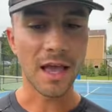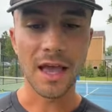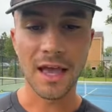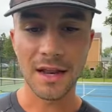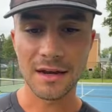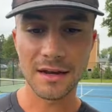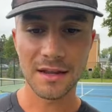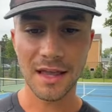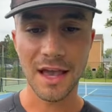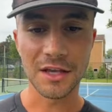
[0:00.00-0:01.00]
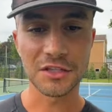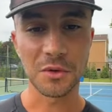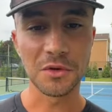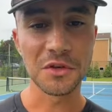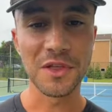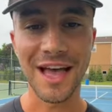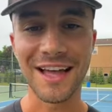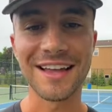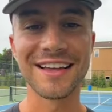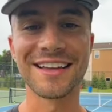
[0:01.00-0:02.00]
And yeah, so we'll do
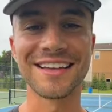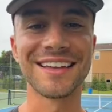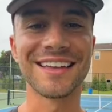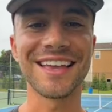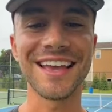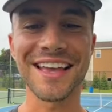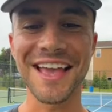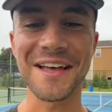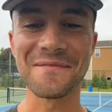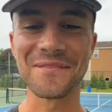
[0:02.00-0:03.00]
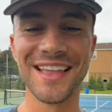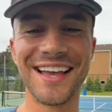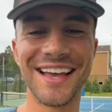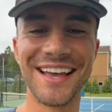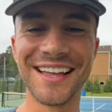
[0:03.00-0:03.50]
that. Yeah, yeah, yeah.